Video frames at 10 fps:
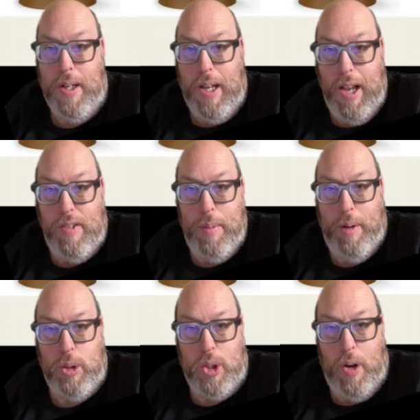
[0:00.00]
heavy
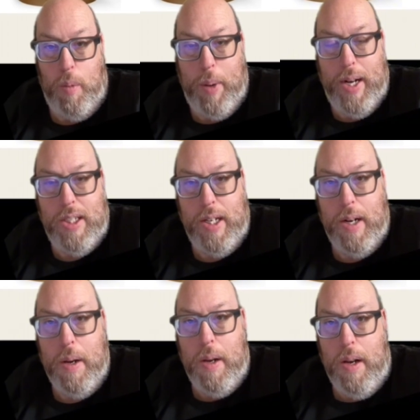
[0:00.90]
metal style painting,
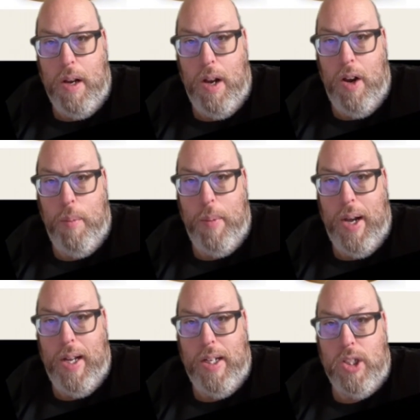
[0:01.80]

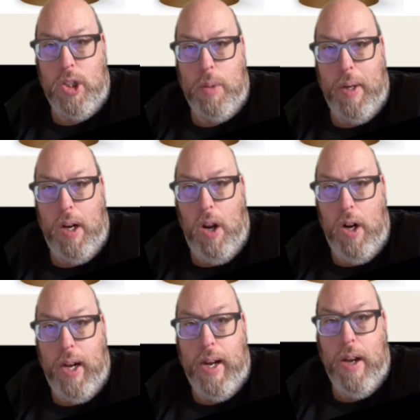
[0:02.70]
and it's just a bit
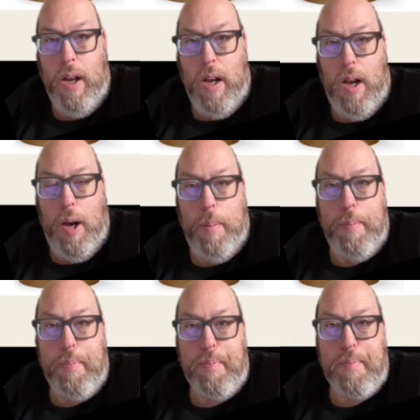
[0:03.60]
clunky.
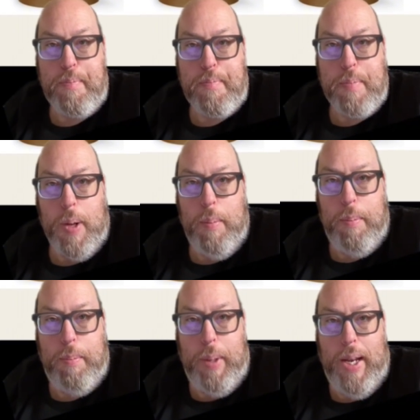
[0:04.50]

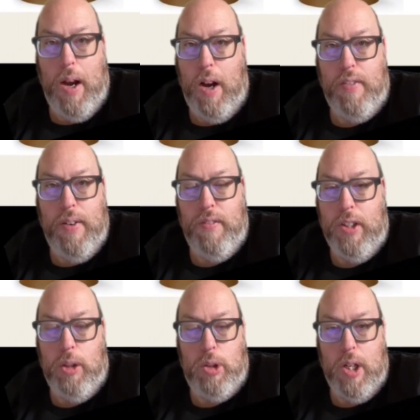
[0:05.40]
But yeah, I think the
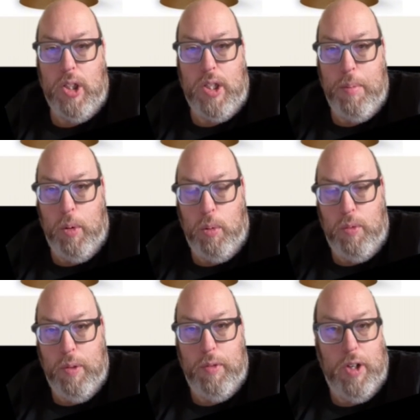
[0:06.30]
new Celestine model,
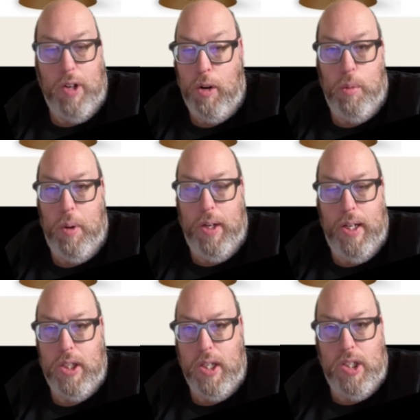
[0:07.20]
the current one,
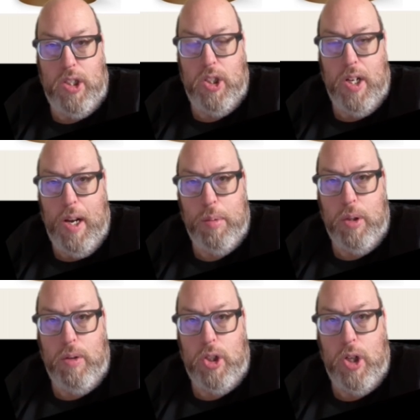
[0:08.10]
is just an
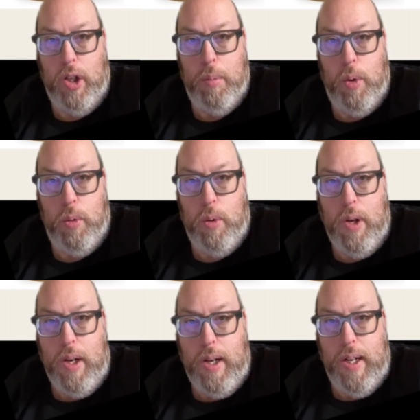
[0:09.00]
absolutely stunning model.
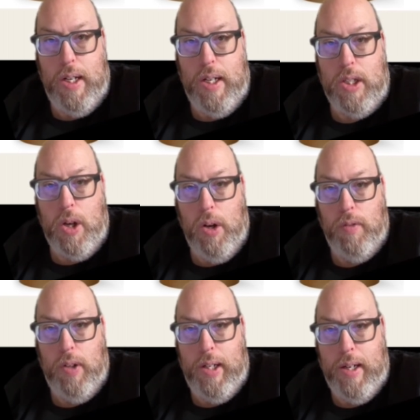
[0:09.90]
It's kind of
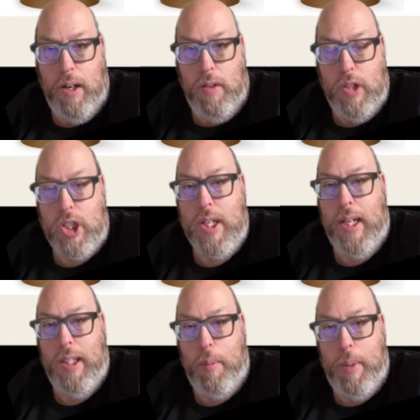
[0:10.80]
a
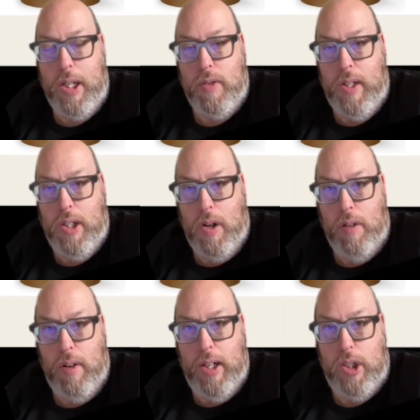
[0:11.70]
standout piece for the entire
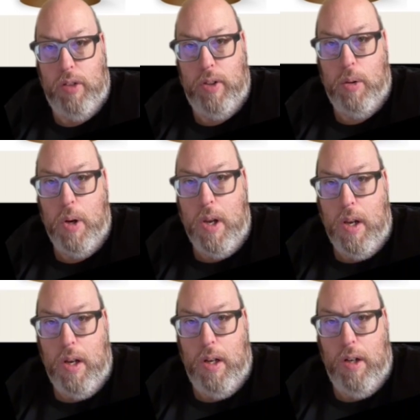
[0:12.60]
range, I feel,
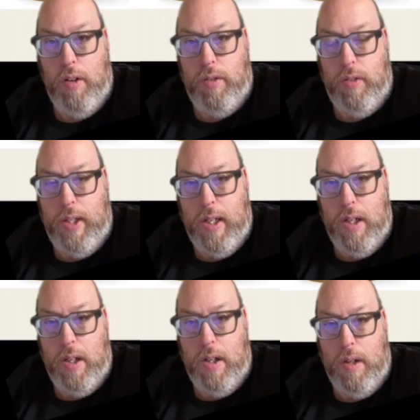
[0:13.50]
for the
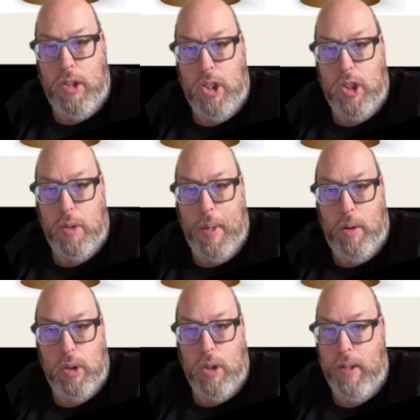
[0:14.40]
Sisters of
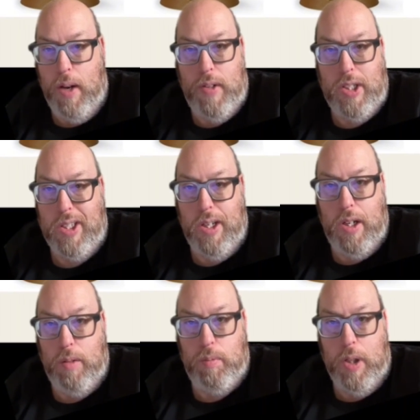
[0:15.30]
Battle. So yeah, this is
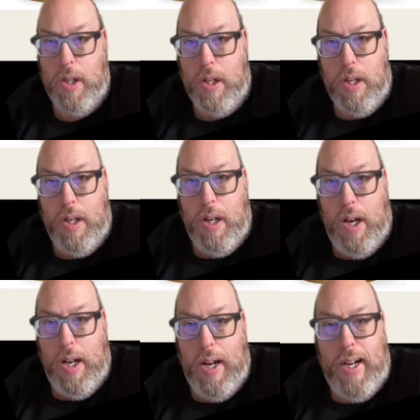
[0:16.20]
a
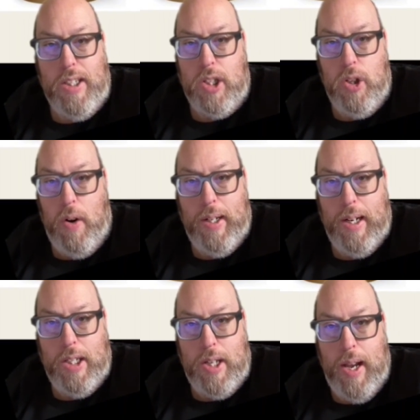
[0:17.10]
8 to 9
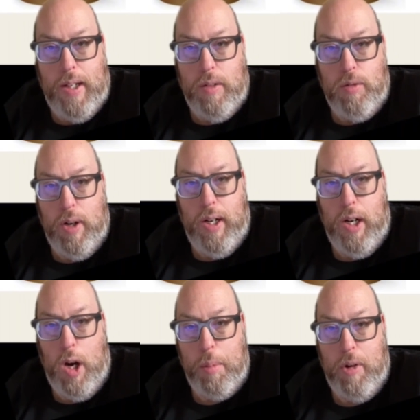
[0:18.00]
out of 10 really
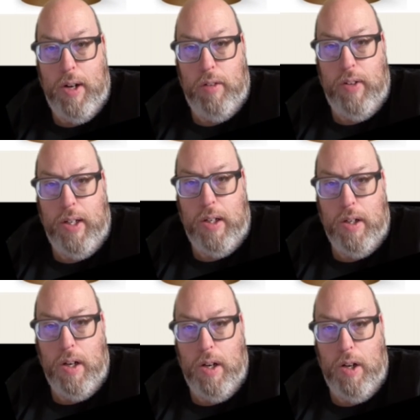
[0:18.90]
upgrade, I think.
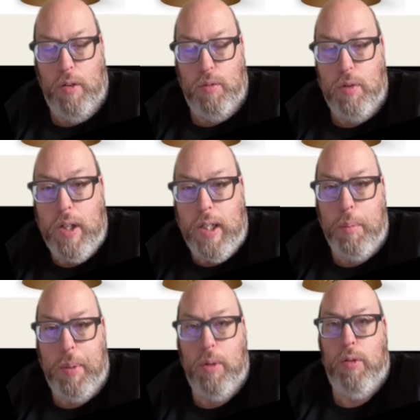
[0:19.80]
Really
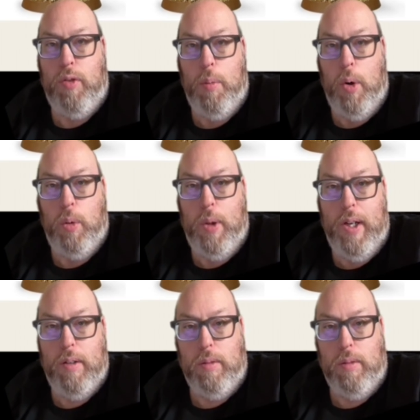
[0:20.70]
beautiful model here.